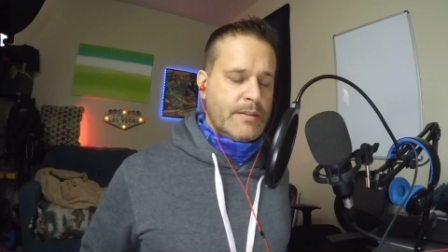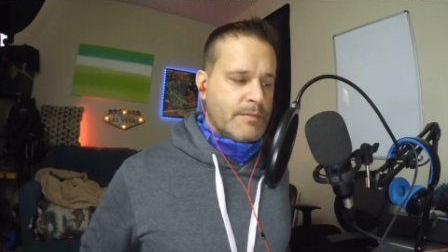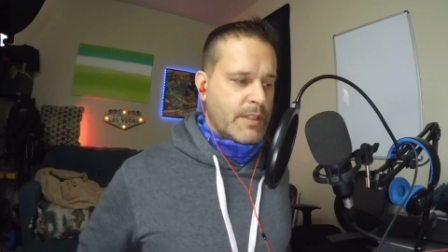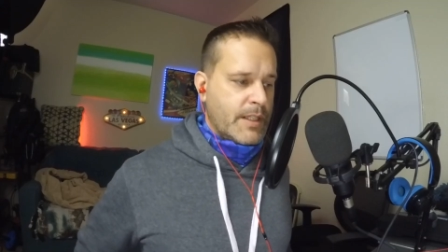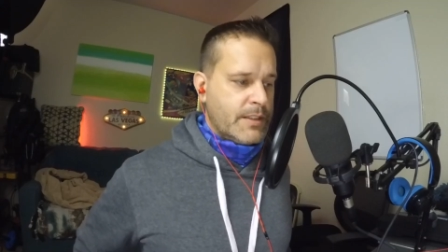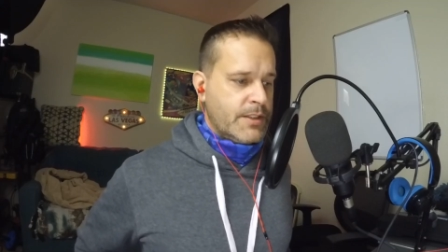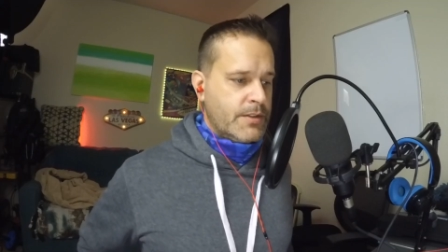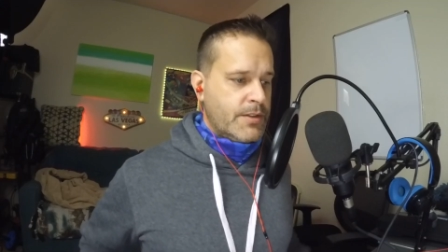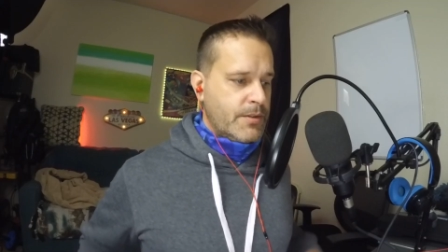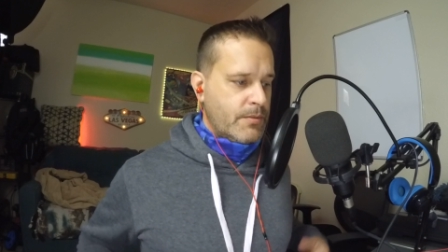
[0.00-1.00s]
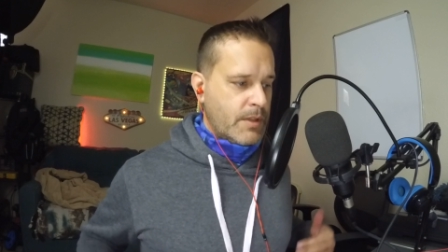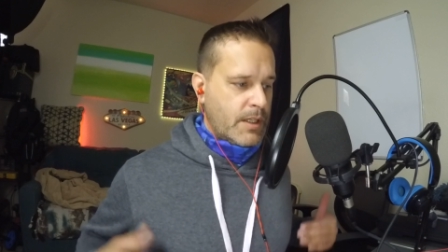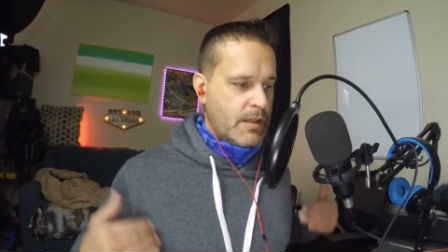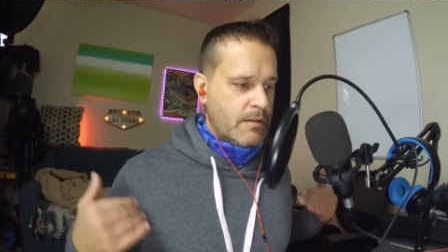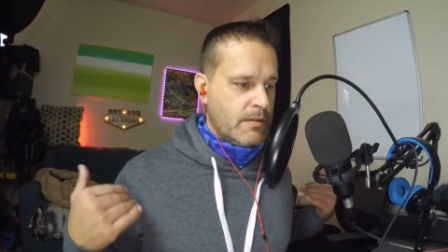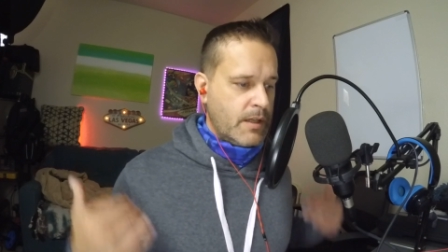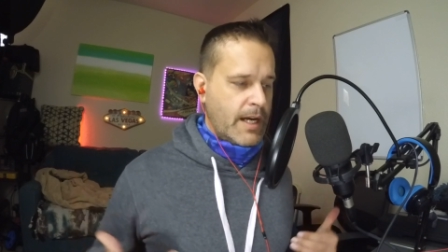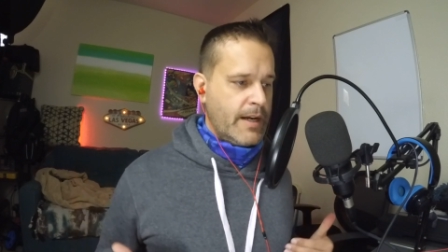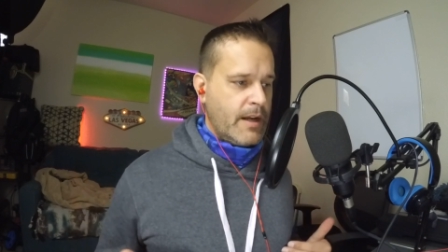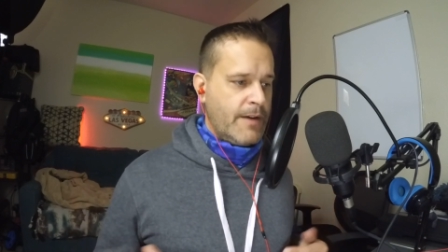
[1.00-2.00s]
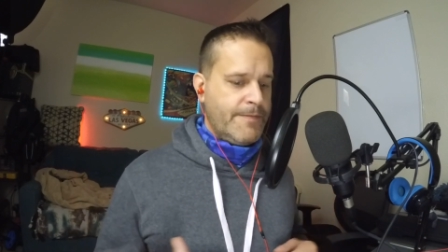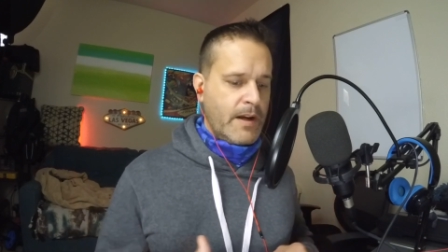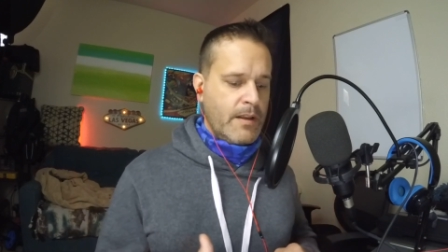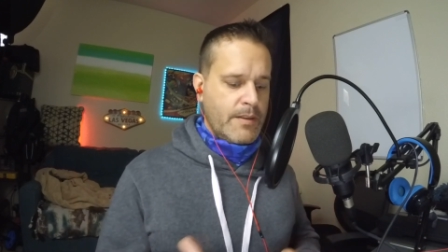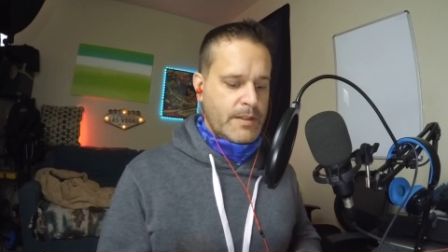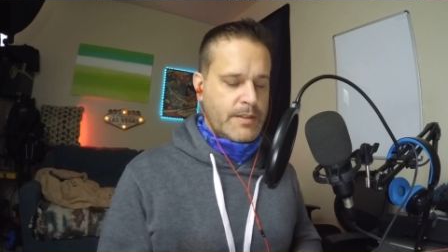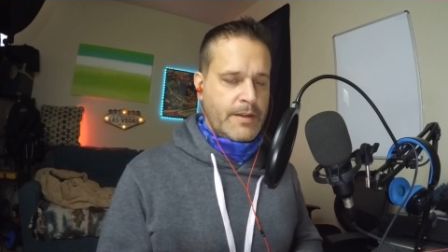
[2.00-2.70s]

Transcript: I want to get you to, I follow this.